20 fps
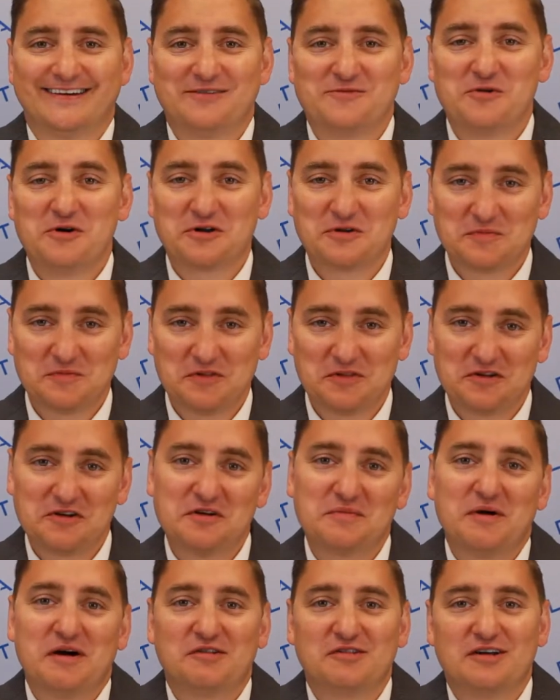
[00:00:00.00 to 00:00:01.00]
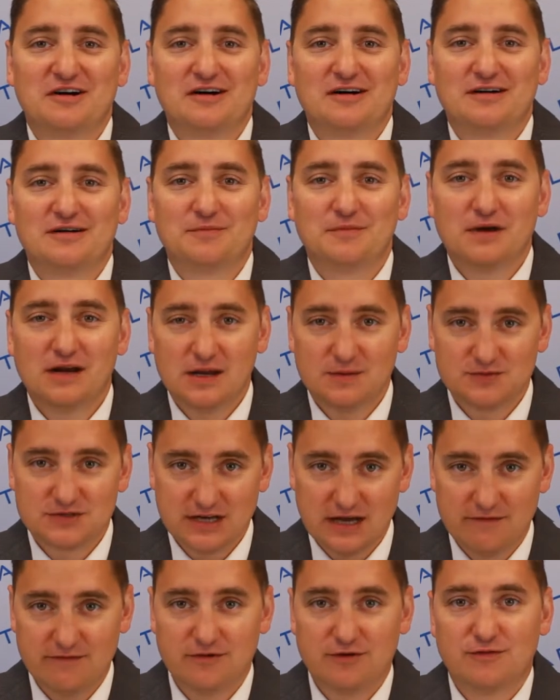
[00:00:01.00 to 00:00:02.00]
Welcome to Learn About Law. My name is
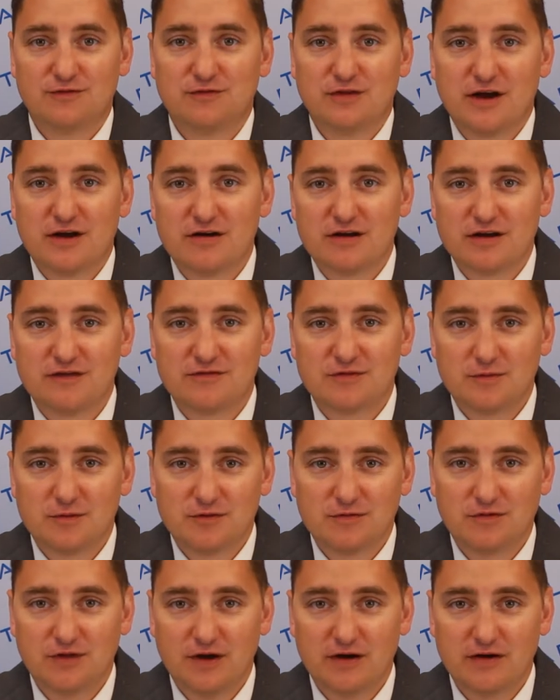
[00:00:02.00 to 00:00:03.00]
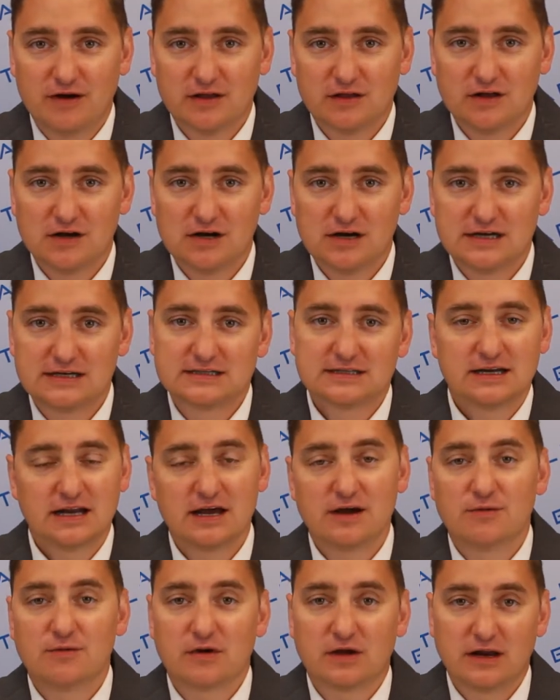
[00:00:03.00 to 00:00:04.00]
Kevin O'Flaherty from O'Flaherty Law, and
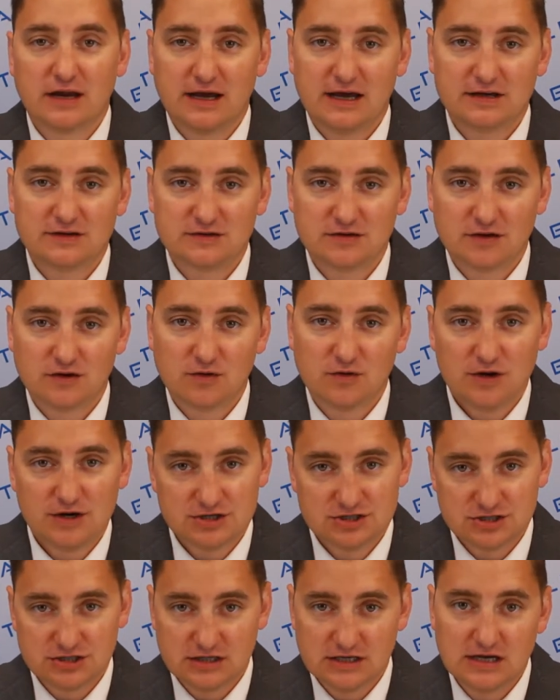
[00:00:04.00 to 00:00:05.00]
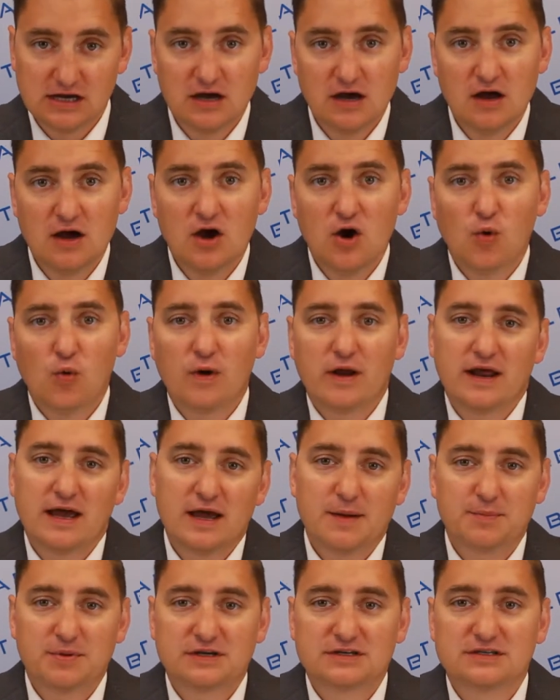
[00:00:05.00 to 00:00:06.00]
today we're going to answer the question What
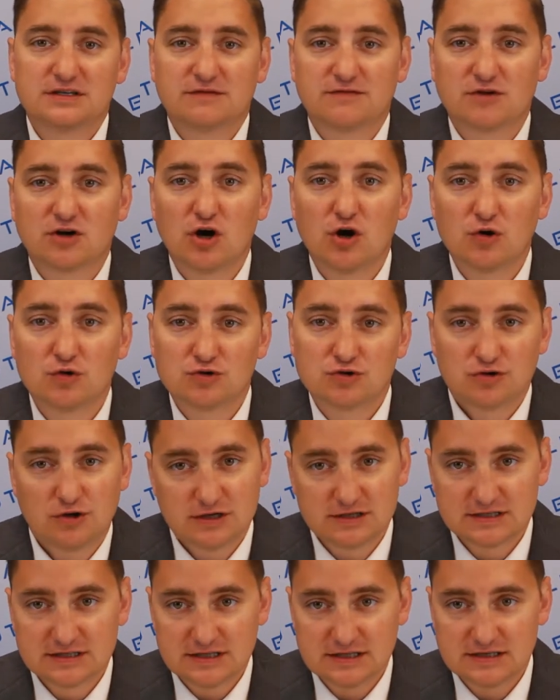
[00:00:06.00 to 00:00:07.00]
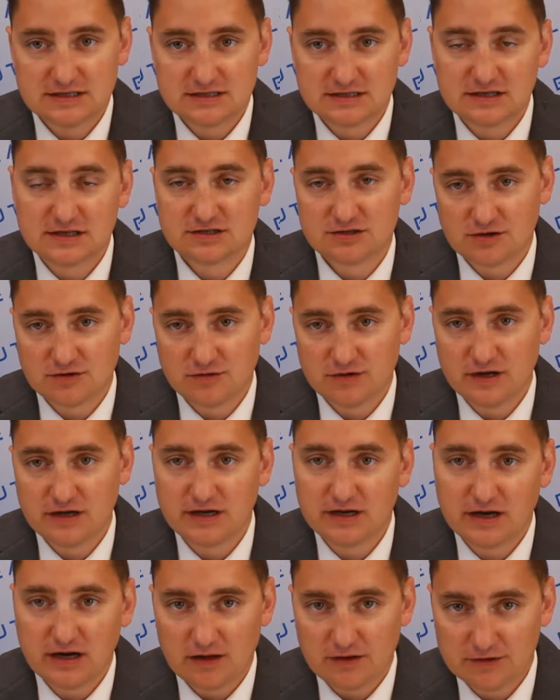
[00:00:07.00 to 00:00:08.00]
happens if co trustees disagree
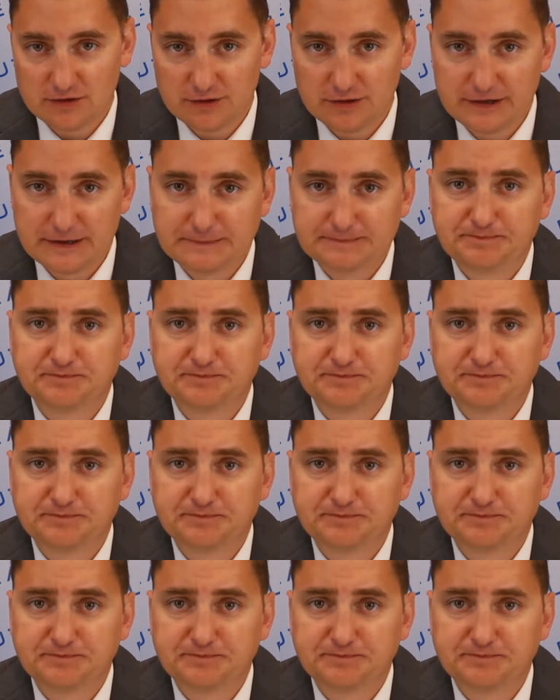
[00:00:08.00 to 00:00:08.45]
in Illinois?